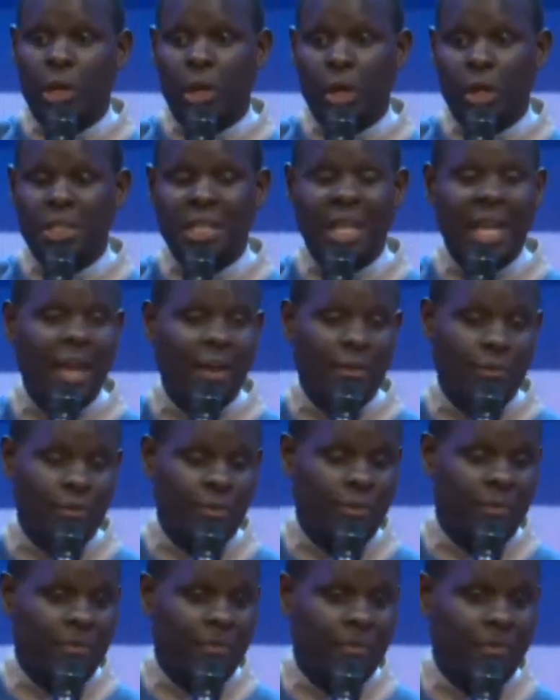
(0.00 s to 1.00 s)
are not
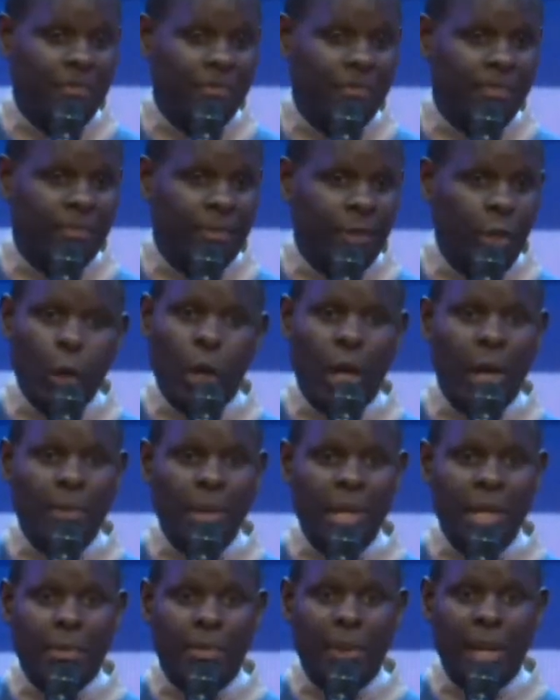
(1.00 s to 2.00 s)
careful. You can
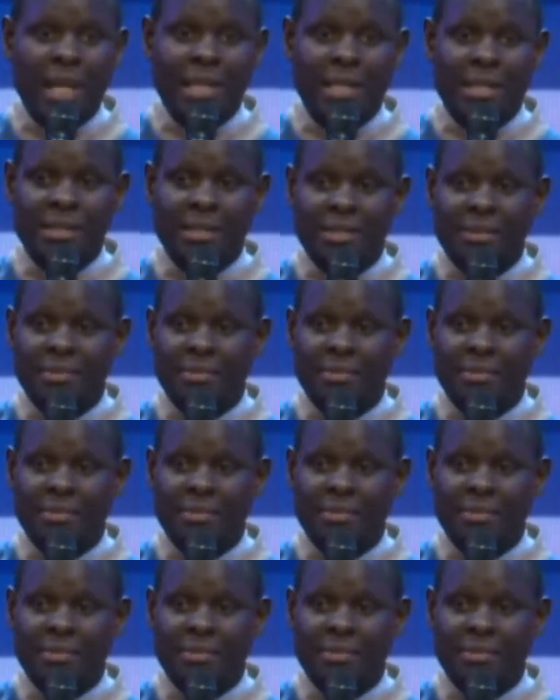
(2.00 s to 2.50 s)
be depressed.